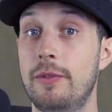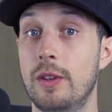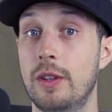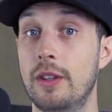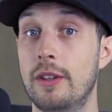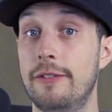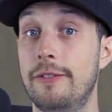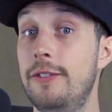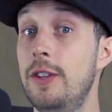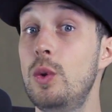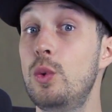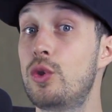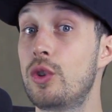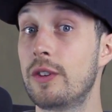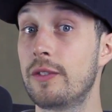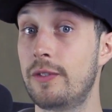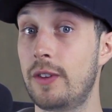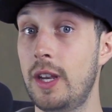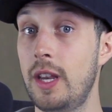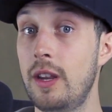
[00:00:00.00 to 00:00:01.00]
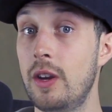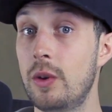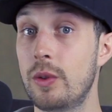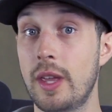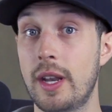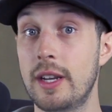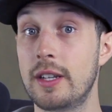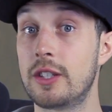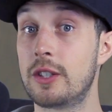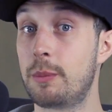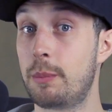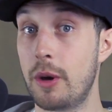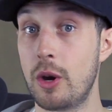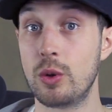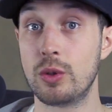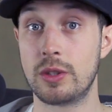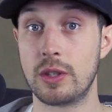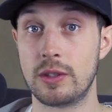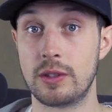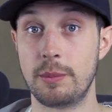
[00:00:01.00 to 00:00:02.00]
for the future video that
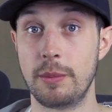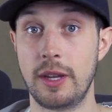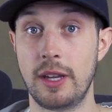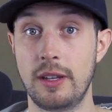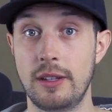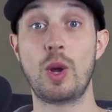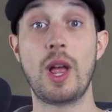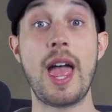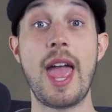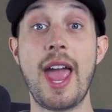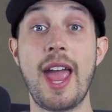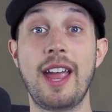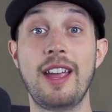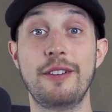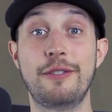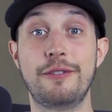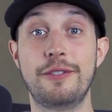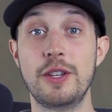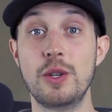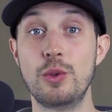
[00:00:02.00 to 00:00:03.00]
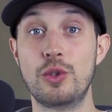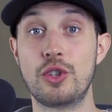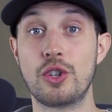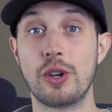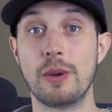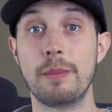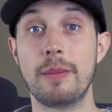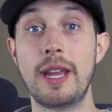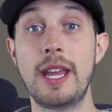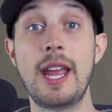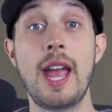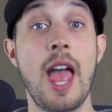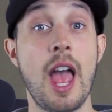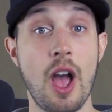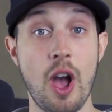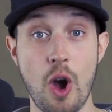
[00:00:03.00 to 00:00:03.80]
exposes me. Well, hey, future me.